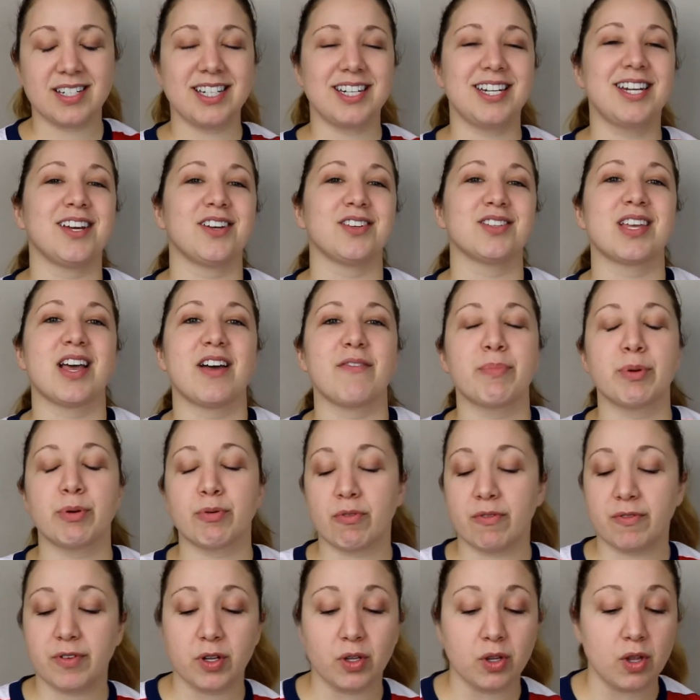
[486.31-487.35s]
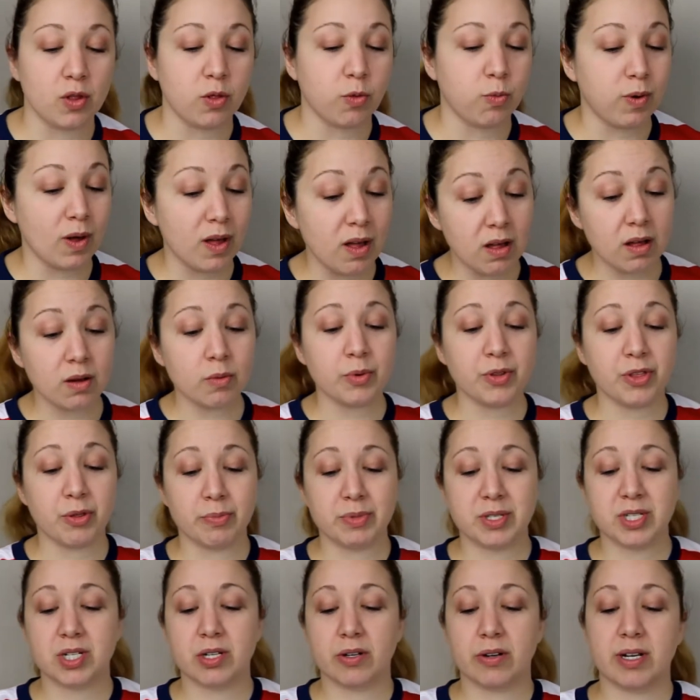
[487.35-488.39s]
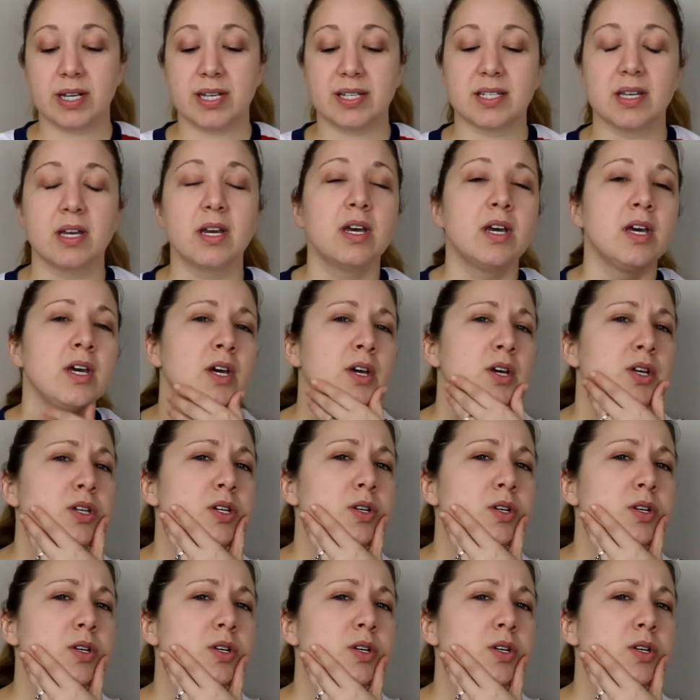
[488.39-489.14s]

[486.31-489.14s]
details have been revealed along with a mysterious